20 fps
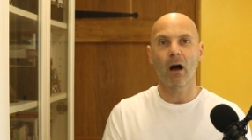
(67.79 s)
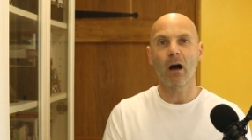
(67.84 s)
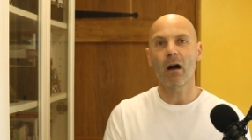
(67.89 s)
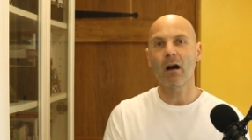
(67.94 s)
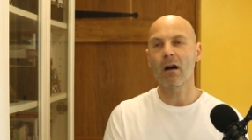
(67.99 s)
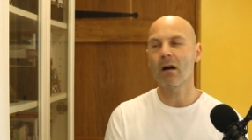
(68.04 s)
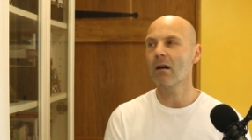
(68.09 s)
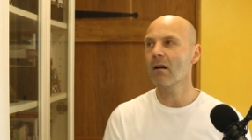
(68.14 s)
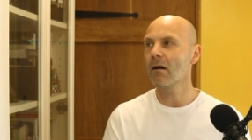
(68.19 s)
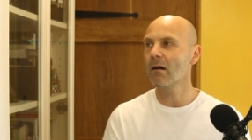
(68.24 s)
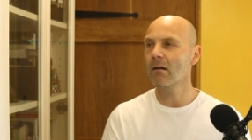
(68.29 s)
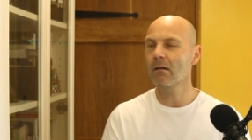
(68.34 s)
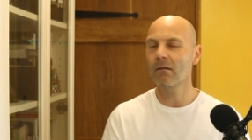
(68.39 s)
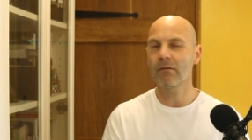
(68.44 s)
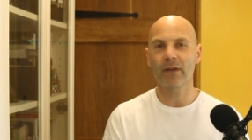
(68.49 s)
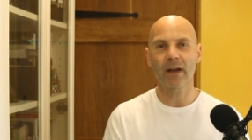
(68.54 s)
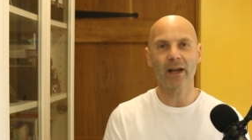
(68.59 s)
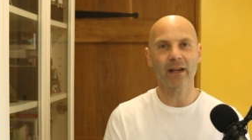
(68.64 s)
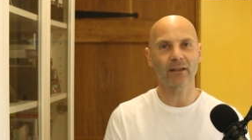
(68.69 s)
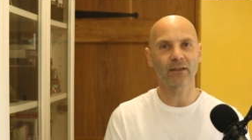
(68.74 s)
Oh,
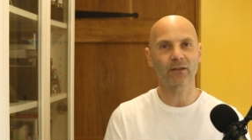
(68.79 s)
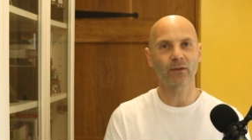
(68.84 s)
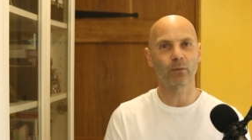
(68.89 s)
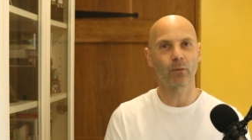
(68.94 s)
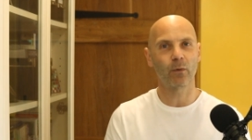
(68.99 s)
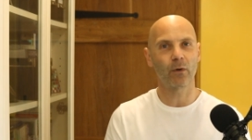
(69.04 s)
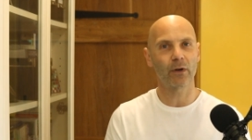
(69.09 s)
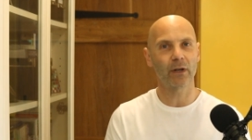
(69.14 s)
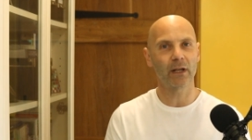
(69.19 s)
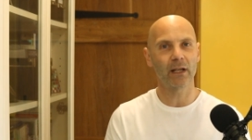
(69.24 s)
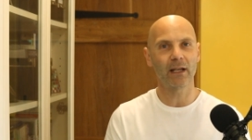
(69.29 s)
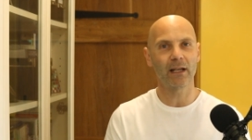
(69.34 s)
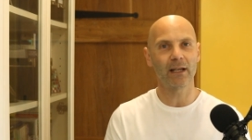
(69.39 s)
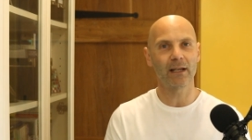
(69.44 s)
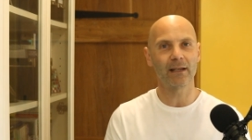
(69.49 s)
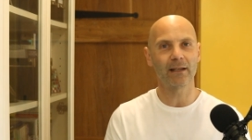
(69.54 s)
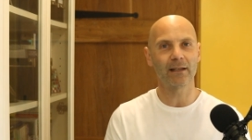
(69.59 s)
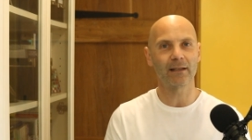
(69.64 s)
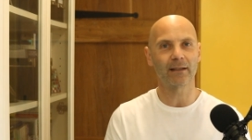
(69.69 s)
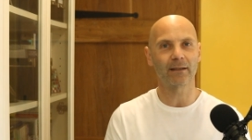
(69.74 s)
that's what it
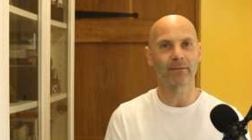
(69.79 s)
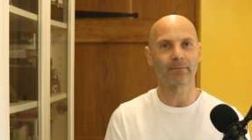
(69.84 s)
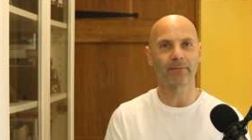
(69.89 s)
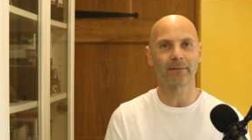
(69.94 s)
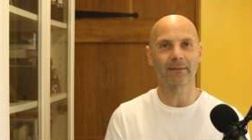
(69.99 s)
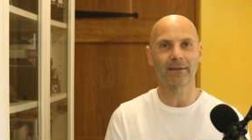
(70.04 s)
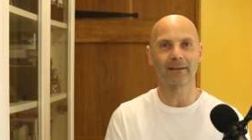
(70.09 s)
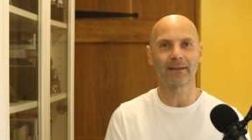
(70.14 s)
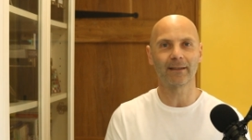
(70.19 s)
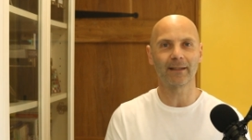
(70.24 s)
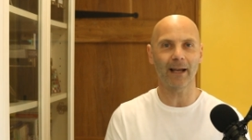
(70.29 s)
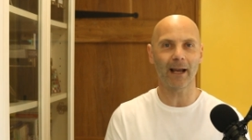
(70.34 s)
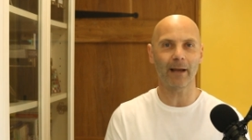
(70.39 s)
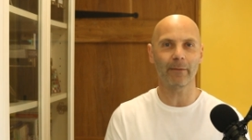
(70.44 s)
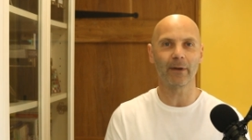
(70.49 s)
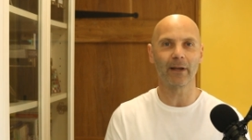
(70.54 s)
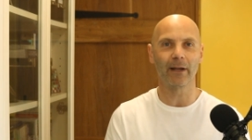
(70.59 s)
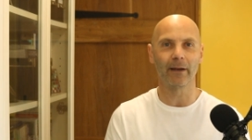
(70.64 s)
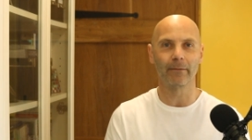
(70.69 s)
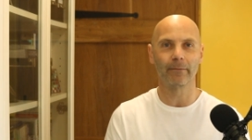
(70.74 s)
is,
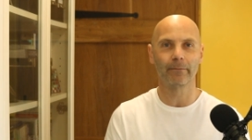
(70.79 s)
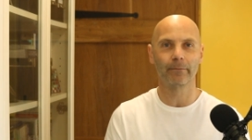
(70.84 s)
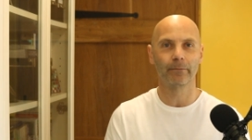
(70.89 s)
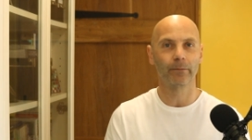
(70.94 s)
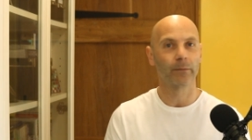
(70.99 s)
damn it.